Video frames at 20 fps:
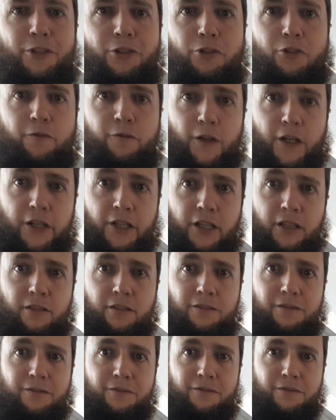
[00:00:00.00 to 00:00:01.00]
a good
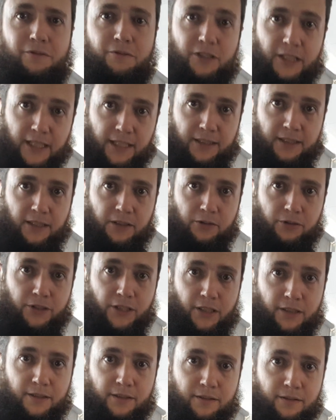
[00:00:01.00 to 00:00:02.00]
photo? Taking down good
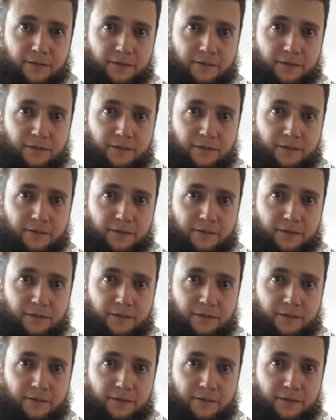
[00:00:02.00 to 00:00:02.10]
notes?